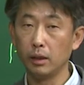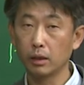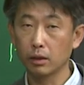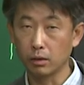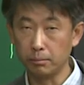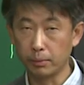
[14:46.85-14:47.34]

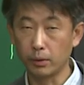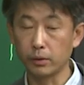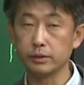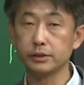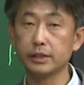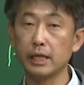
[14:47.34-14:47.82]

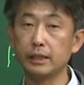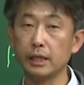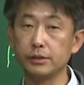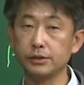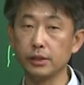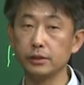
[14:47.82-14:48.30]
component
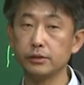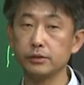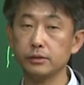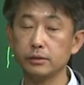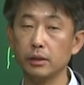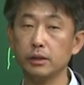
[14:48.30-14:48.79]
sentences
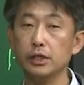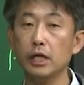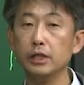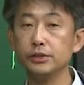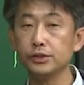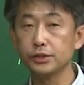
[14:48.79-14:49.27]

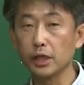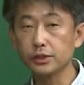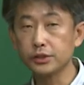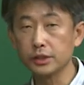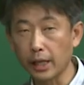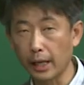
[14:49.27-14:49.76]

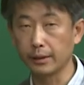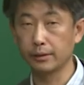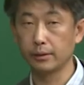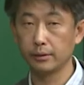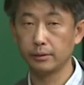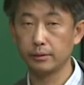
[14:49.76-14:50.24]
such that
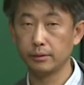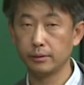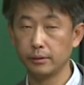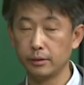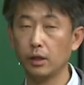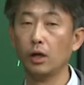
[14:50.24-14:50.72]

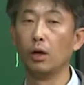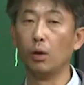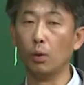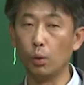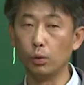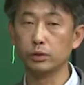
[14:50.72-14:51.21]

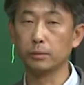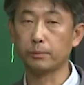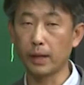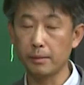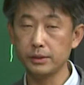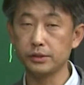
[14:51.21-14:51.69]
all the
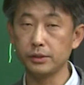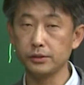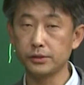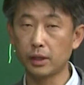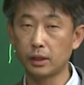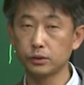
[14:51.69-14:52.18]

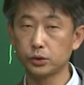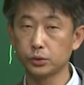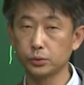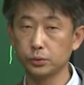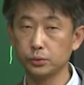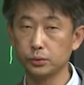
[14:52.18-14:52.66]
premises are
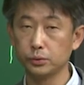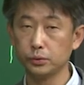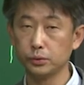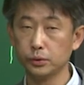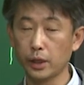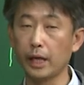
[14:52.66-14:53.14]
true
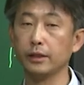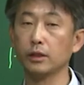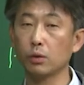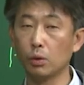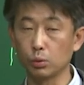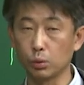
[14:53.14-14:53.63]
and the
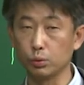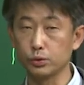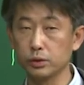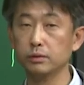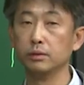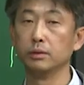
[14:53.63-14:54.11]

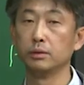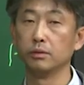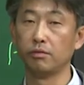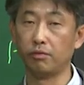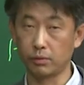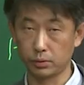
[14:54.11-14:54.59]
conclusion
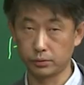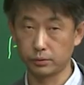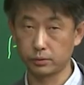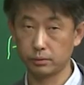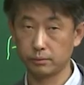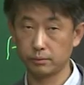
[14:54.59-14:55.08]

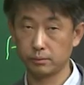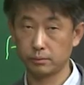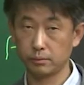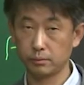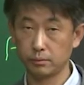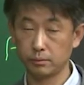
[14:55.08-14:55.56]
false.
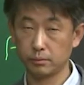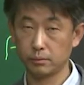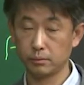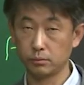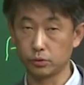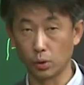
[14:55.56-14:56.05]

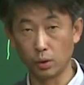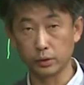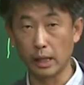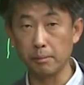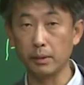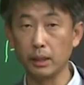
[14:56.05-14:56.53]
So
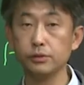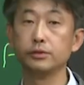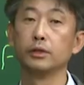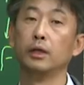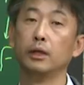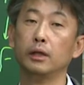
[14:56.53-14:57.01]
that means
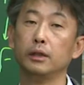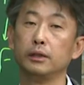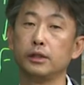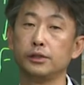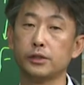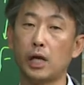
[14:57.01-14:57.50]

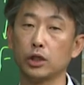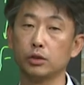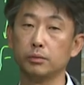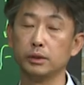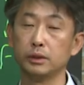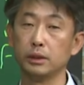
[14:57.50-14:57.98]
this
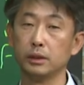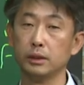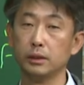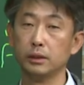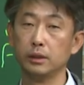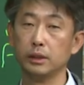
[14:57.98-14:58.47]
argument
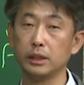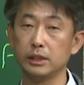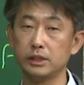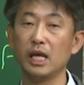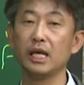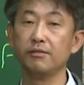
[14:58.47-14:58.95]

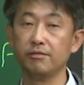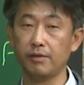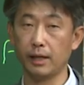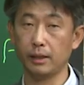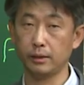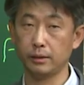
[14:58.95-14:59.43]
is
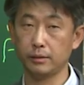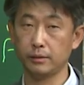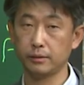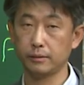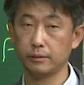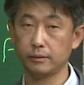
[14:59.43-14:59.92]
invalid.
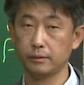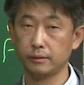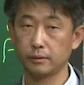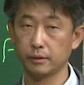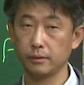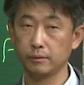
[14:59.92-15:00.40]

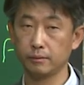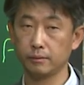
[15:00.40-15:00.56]
Okay?